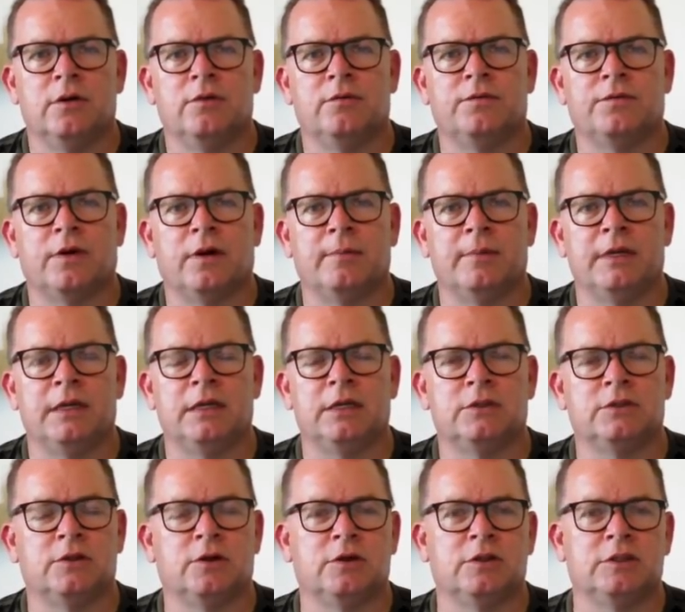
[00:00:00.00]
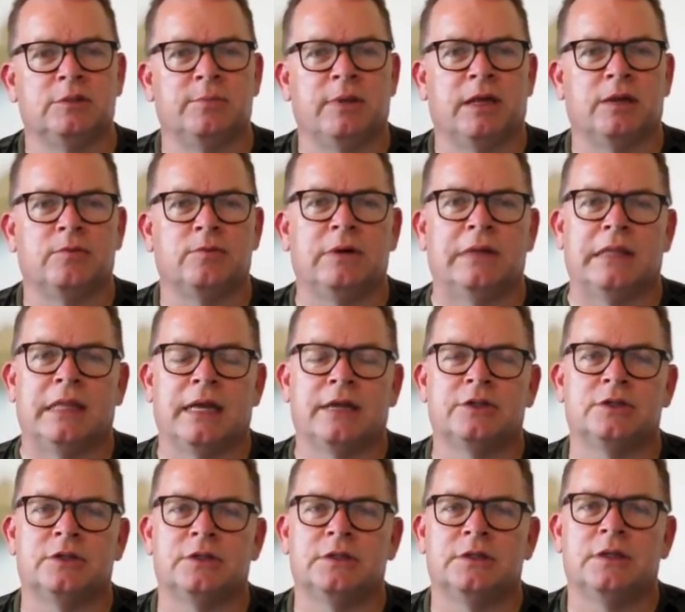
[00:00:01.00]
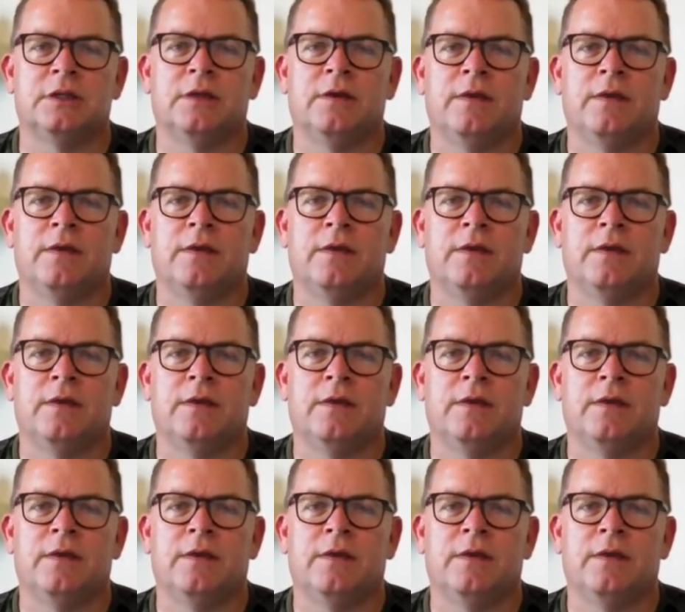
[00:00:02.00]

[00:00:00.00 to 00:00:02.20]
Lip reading: from any concerns about re-election,